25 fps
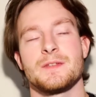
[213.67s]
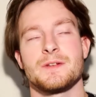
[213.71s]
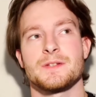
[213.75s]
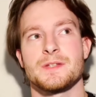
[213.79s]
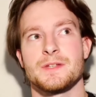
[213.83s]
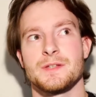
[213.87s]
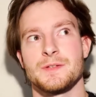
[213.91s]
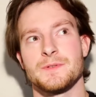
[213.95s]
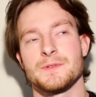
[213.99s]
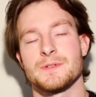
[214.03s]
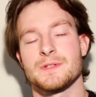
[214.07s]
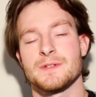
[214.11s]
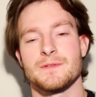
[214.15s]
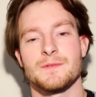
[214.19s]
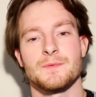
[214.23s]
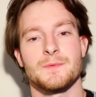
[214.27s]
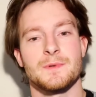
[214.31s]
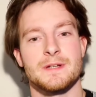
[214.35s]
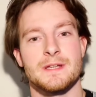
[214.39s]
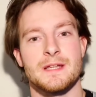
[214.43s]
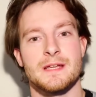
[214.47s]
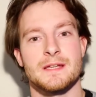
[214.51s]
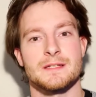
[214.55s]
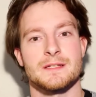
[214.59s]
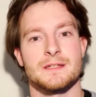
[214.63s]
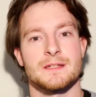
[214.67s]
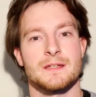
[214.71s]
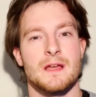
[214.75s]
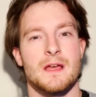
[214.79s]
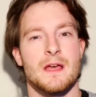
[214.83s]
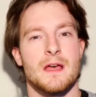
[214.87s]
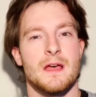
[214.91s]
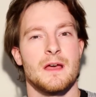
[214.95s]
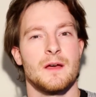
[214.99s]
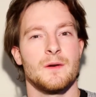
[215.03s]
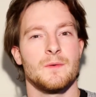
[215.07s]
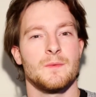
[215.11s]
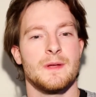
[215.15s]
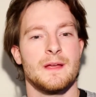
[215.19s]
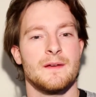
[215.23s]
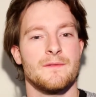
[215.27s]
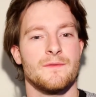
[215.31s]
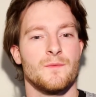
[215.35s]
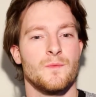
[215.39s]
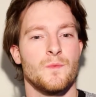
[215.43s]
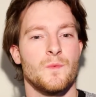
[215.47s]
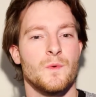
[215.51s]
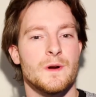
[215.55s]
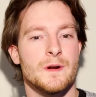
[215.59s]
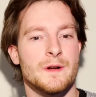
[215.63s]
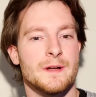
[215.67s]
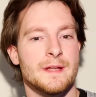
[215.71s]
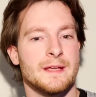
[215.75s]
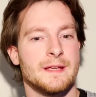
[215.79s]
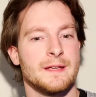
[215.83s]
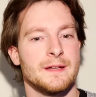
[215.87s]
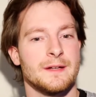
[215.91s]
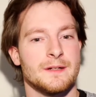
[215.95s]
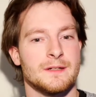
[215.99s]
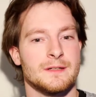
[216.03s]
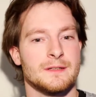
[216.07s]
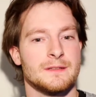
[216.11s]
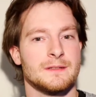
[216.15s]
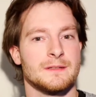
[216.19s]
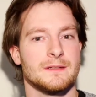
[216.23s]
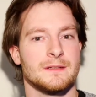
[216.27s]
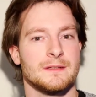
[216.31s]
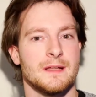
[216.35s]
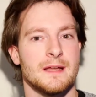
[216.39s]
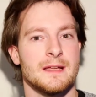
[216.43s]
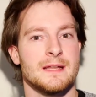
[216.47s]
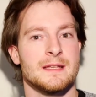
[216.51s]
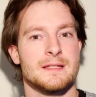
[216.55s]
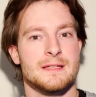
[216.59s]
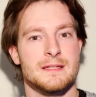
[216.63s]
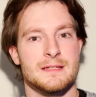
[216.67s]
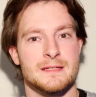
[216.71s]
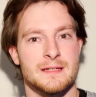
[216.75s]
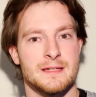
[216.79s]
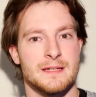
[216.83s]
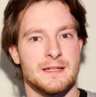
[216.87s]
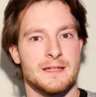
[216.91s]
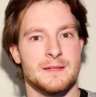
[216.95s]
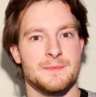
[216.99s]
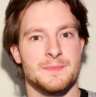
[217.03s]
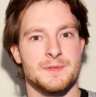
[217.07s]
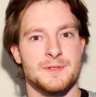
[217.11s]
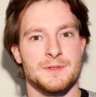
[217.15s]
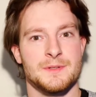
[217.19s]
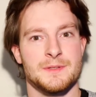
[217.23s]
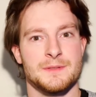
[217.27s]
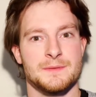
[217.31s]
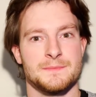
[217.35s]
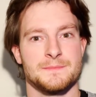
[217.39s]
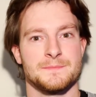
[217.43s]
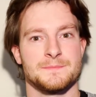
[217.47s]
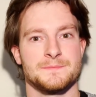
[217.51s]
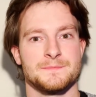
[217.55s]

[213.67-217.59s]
a use of the word nascent. We have a word here that is a synonym to it.